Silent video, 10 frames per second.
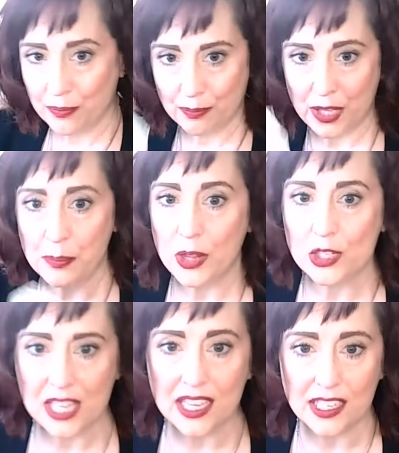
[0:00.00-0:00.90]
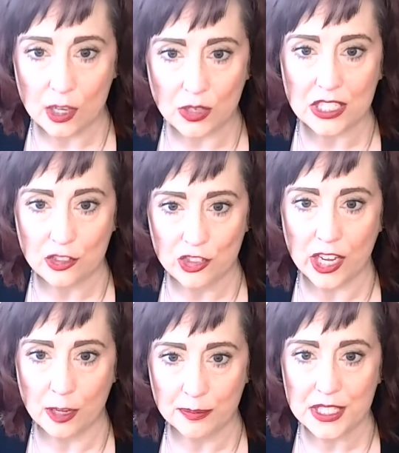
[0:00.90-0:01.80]
people are taking notice,
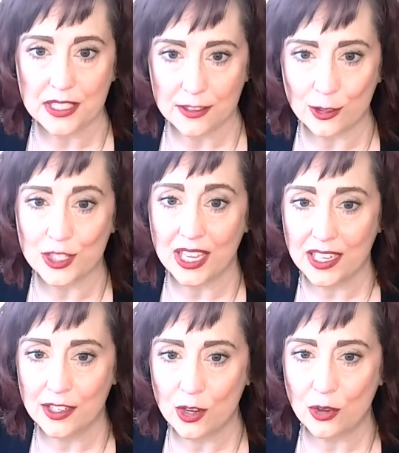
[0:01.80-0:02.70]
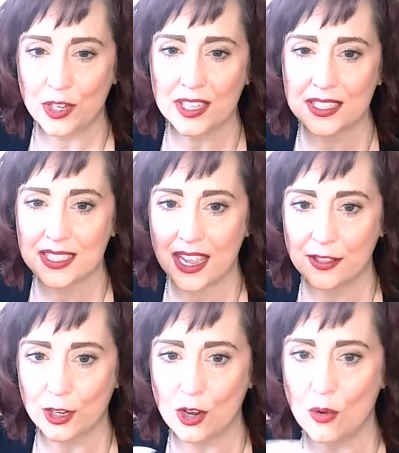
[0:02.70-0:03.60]
Gems. They're taking notice and
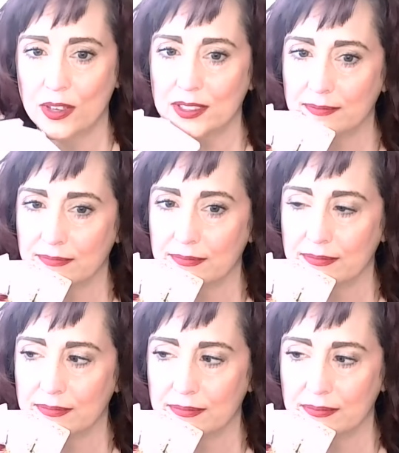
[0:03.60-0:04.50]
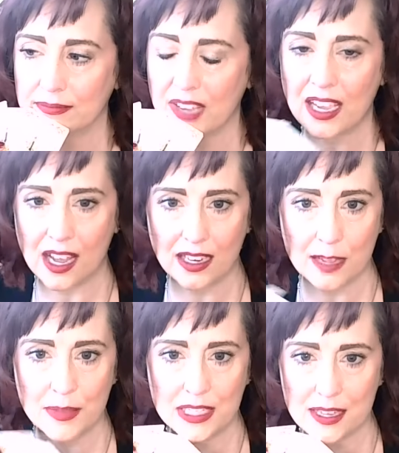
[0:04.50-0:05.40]
they're going, I got to
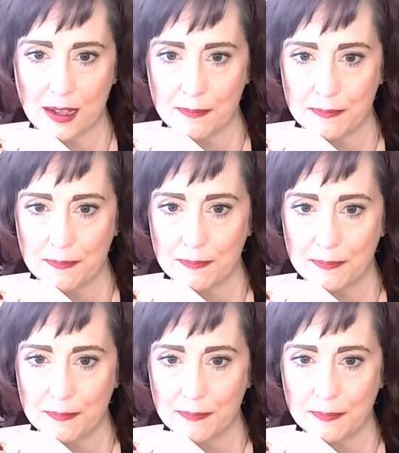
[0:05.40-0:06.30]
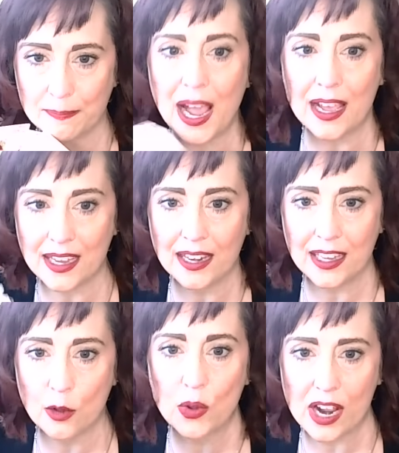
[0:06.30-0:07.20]
get me some. I got to
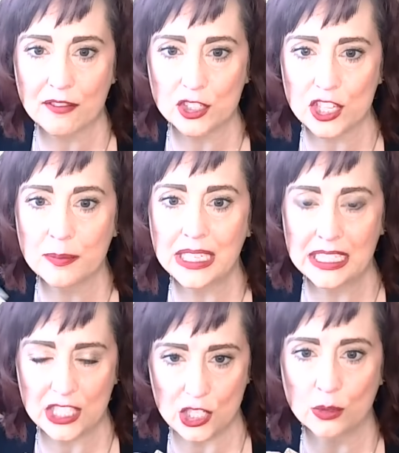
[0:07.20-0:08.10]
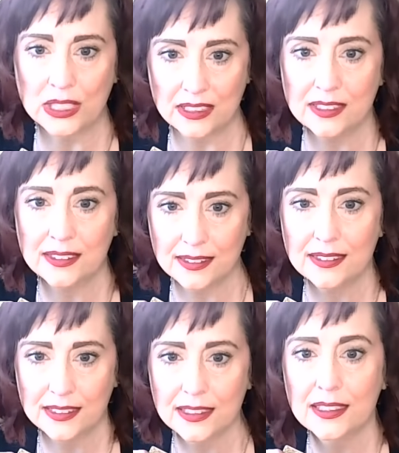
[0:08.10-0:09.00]
get whatever Gemini's doing.
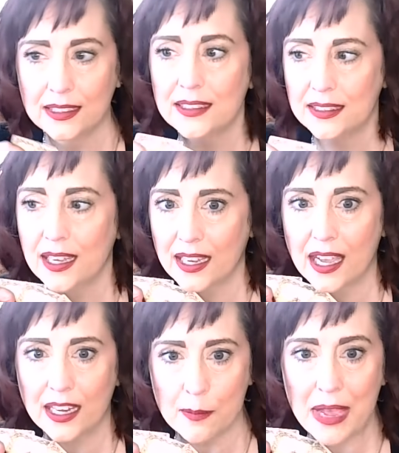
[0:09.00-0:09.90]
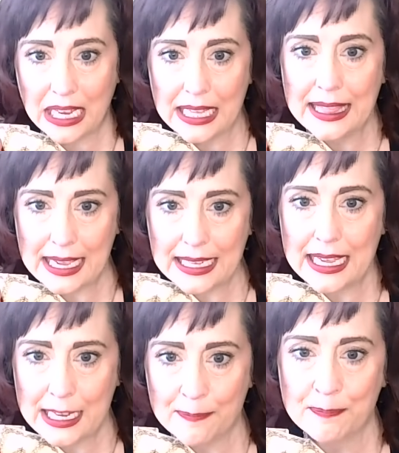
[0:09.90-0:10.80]
I got to get back in that
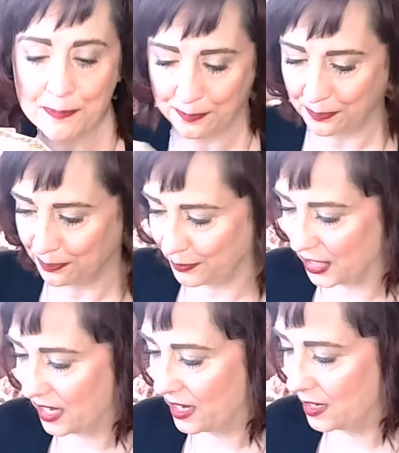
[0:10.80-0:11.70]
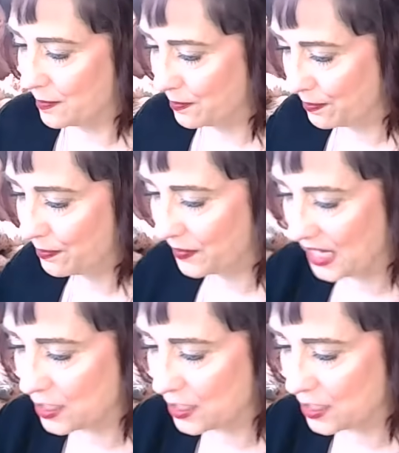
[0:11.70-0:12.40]
game. Okay? That's